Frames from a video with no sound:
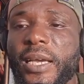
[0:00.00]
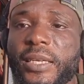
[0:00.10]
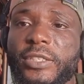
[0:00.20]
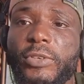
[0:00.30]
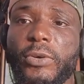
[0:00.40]

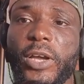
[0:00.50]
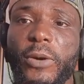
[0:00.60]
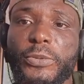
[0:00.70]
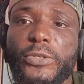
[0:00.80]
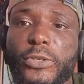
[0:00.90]
and it's going to
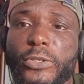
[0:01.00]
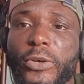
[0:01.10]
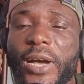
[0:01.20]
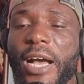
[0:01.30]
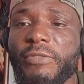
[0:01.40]
help you so you
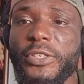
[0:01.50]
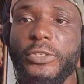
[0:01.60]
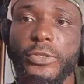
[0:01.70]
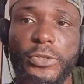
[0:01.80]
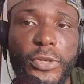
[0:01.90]
don't have
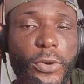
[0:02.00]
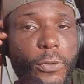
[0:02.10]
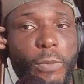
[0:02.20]
issues